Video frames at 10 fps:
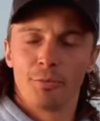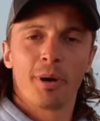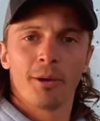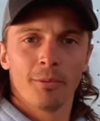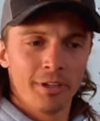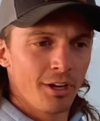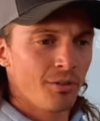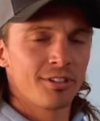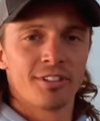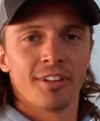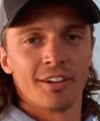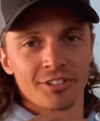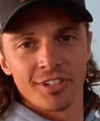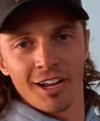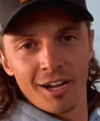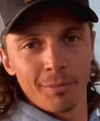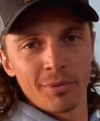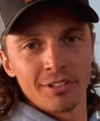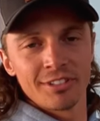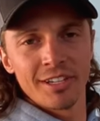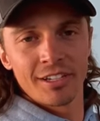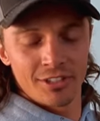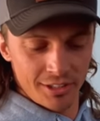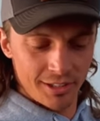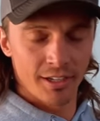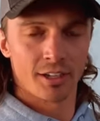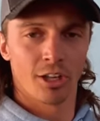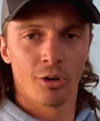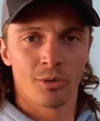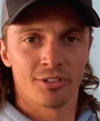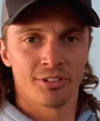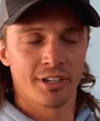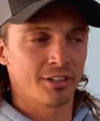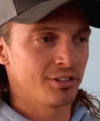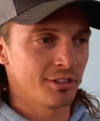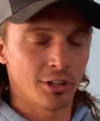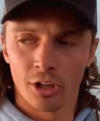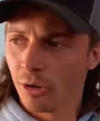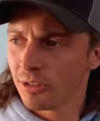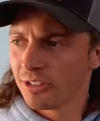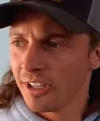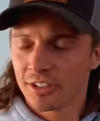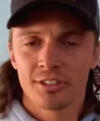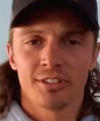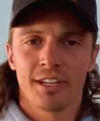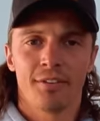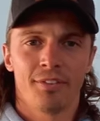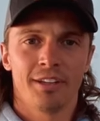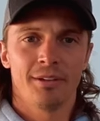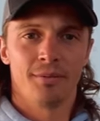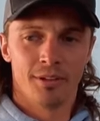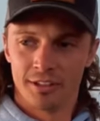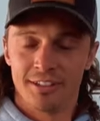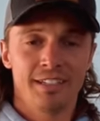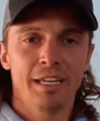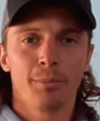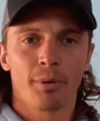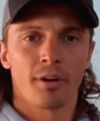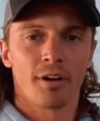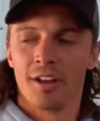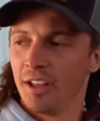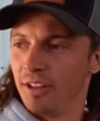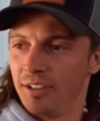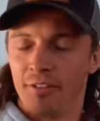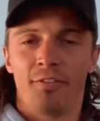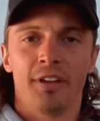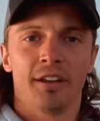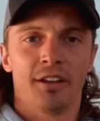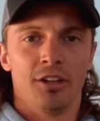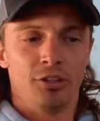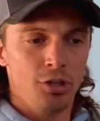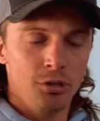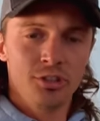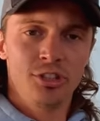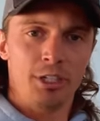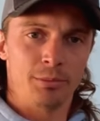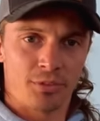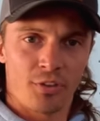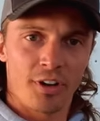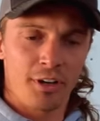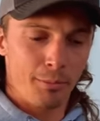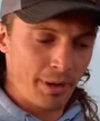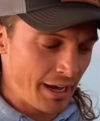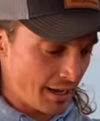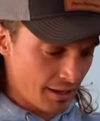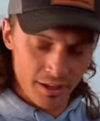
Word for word: probably noticed that there's an upper section and a lower section. The lower section's definitely deeper to fit two Jeeps front to back